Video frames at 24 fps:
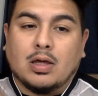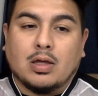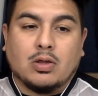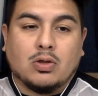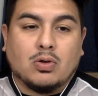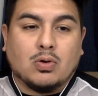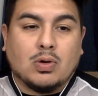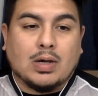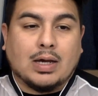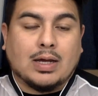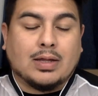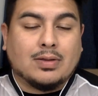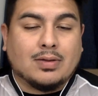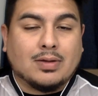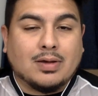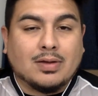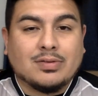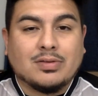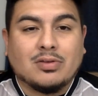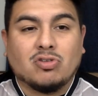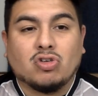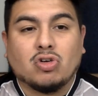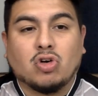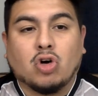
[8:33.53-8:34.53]
You had
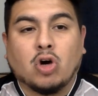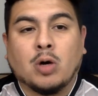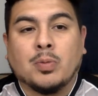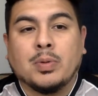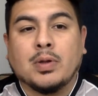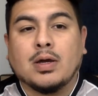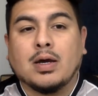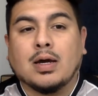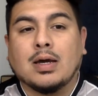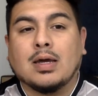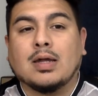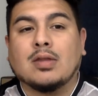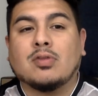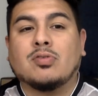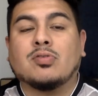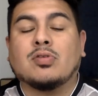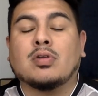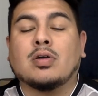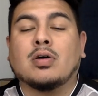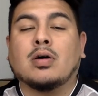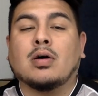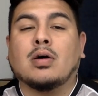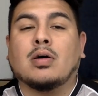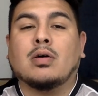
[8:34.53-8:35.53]
Dustin Jacoby against
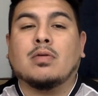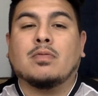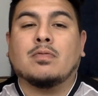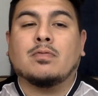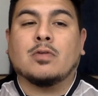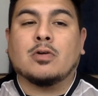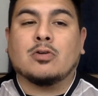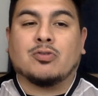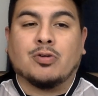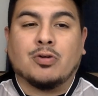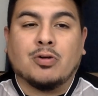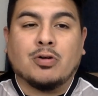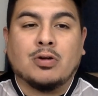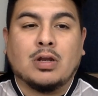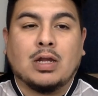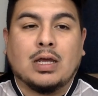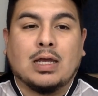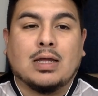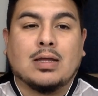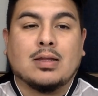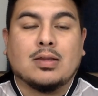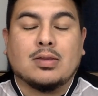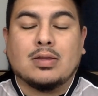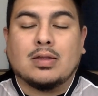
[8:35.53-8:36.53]
the
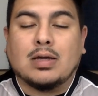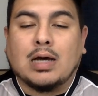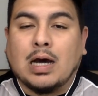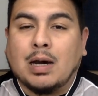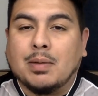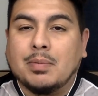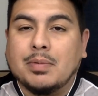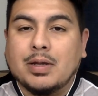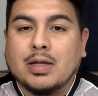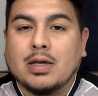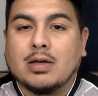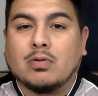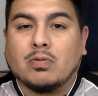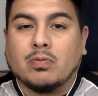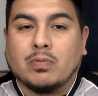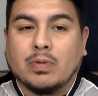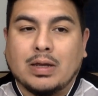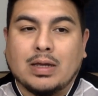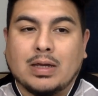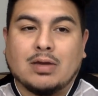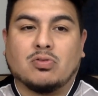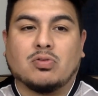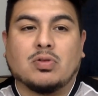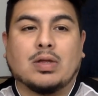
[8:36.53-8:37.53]
returning Dominick
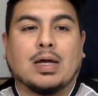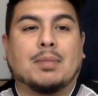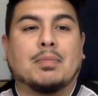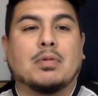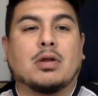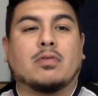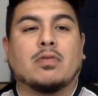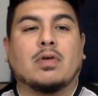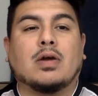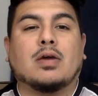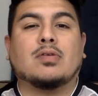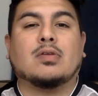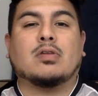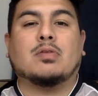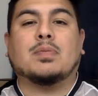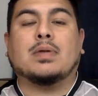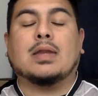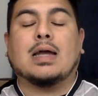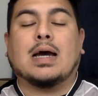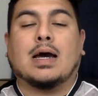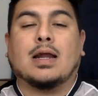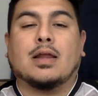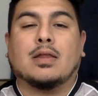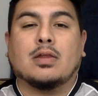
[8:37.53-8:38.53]
Reyes. Dominick Reyes has
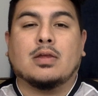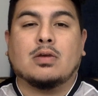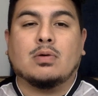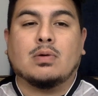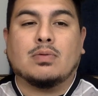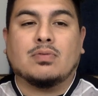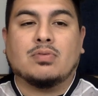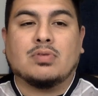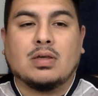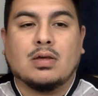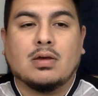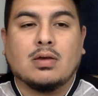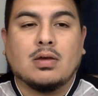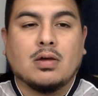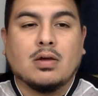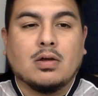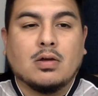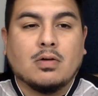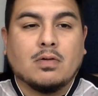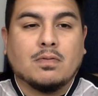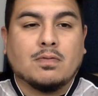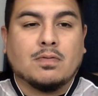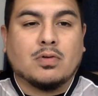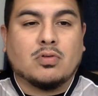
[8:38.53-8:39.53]
been out of the UFC
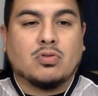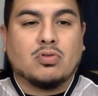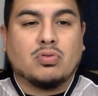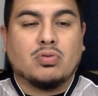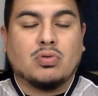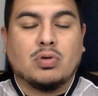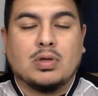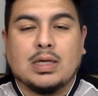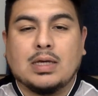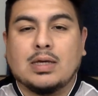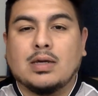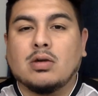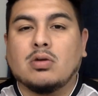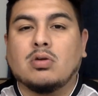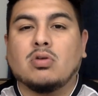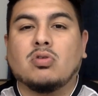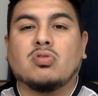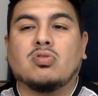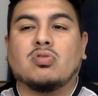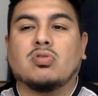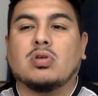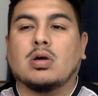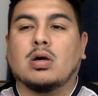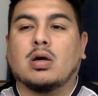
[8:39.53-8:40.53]
for 2
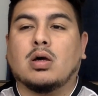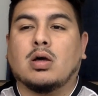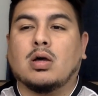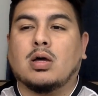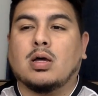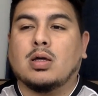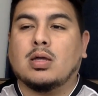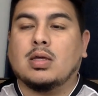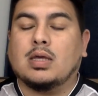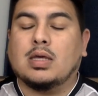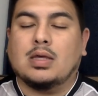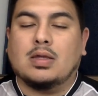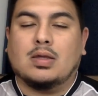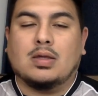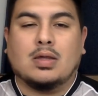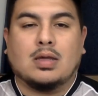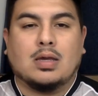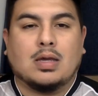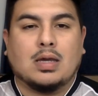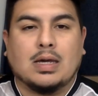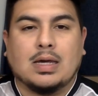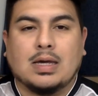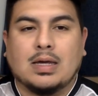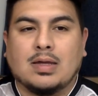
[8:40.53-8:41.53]
years.
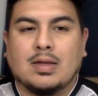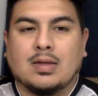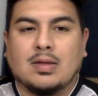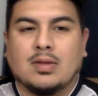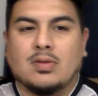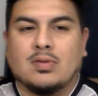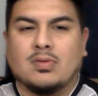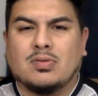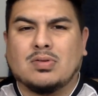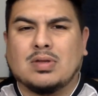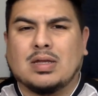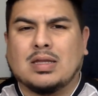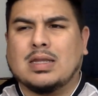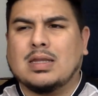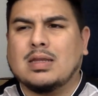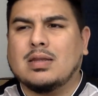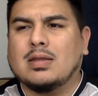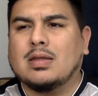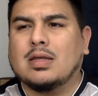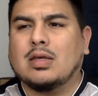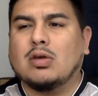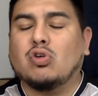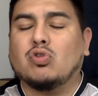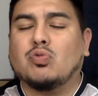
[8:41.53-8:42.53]
He
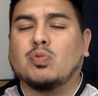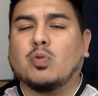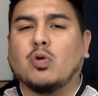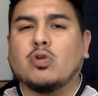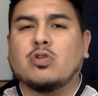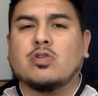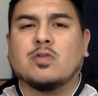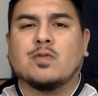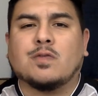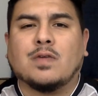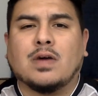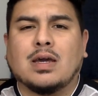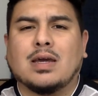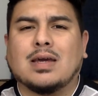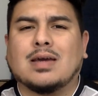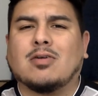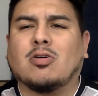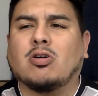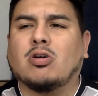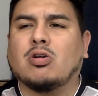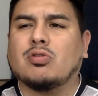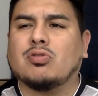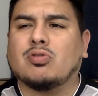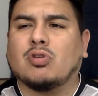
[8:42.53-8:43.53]
was supposed to fight
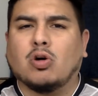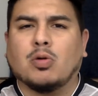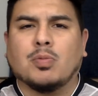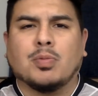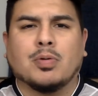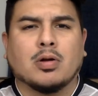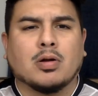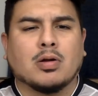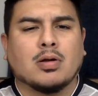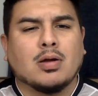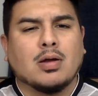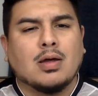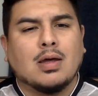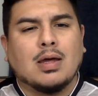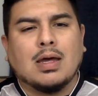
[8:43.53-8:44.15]
Carlos Ulberg,